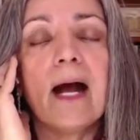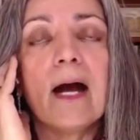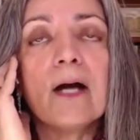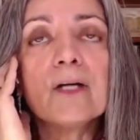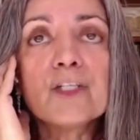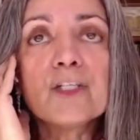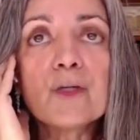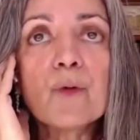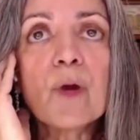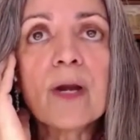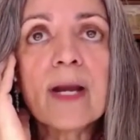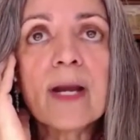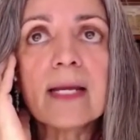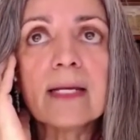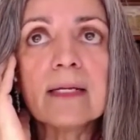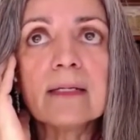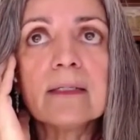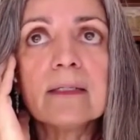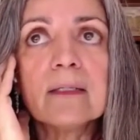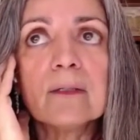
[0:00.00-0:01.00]
So what I
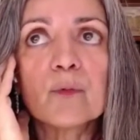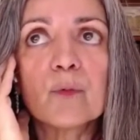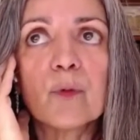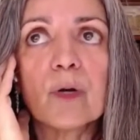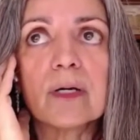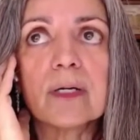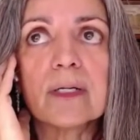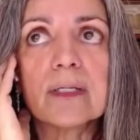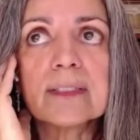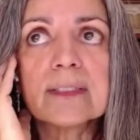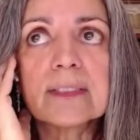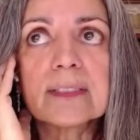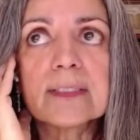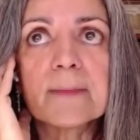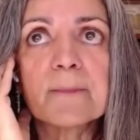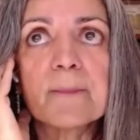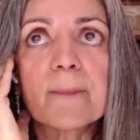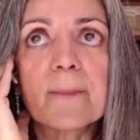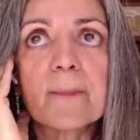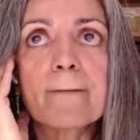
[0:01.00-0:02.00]
learned was,
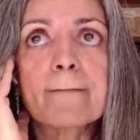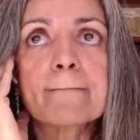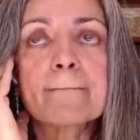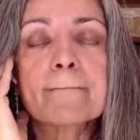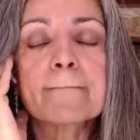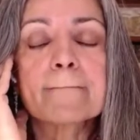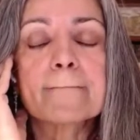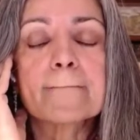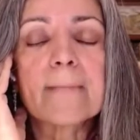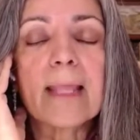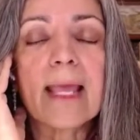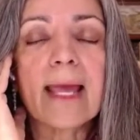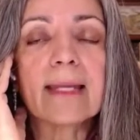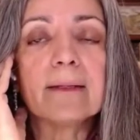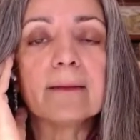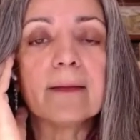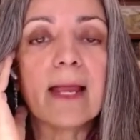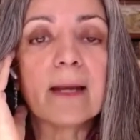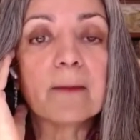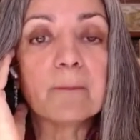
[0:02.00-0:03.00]

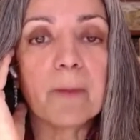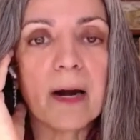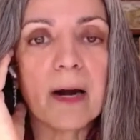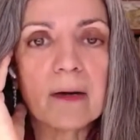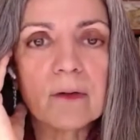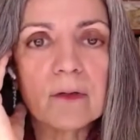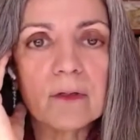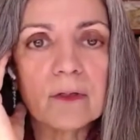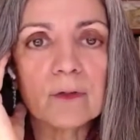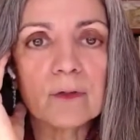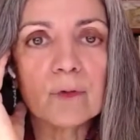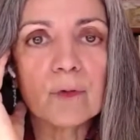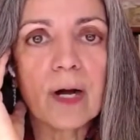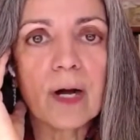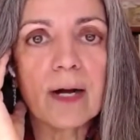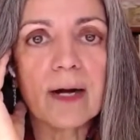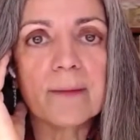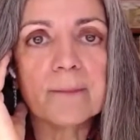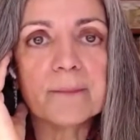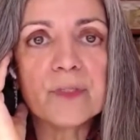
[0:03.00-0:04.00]
and Margot,
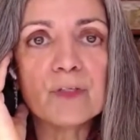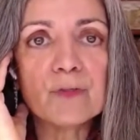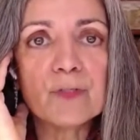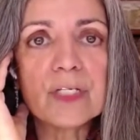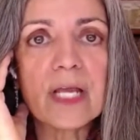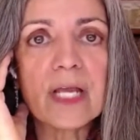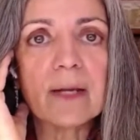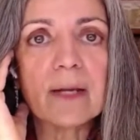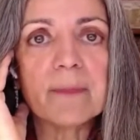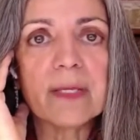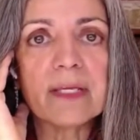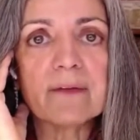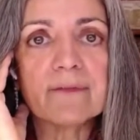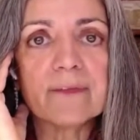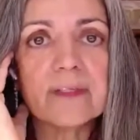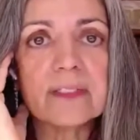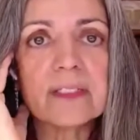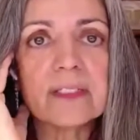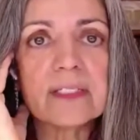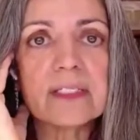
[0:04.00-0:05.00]
you tell me if
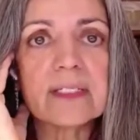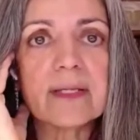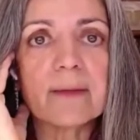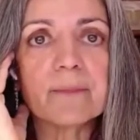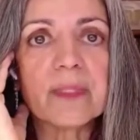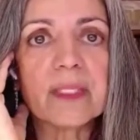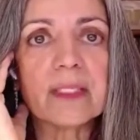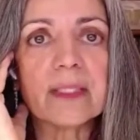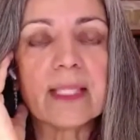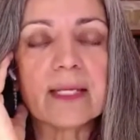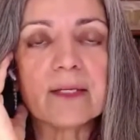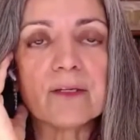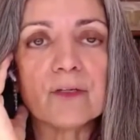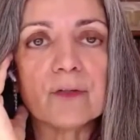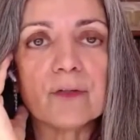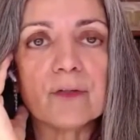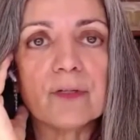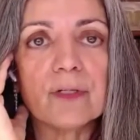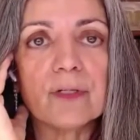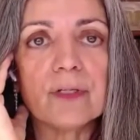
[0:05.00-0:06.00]
this is something that
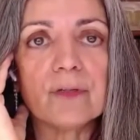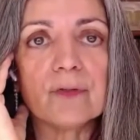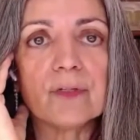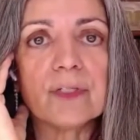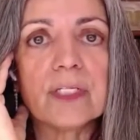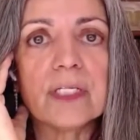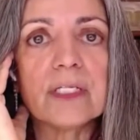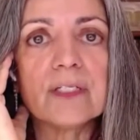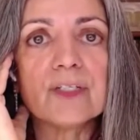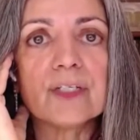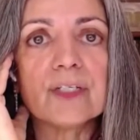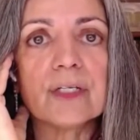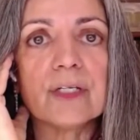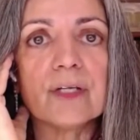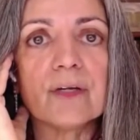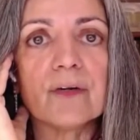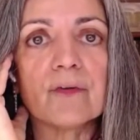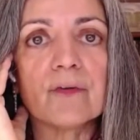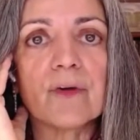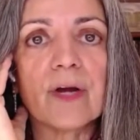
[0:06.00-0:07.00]
you teach in
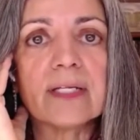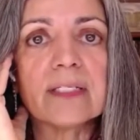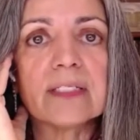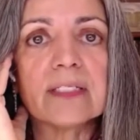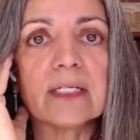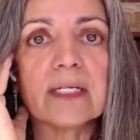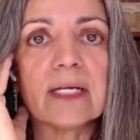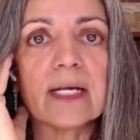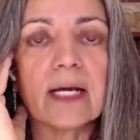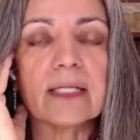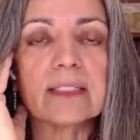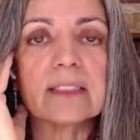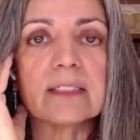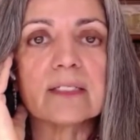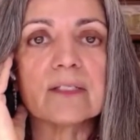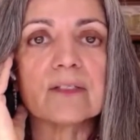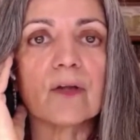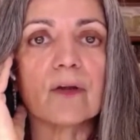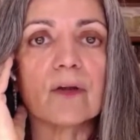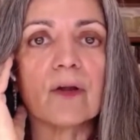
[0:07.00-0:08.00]
your writing
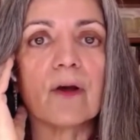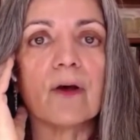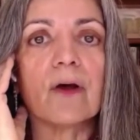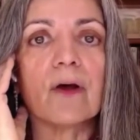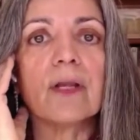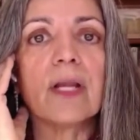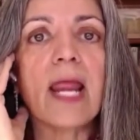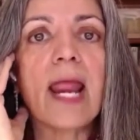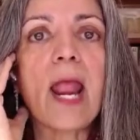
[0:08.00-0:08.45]
classes or not.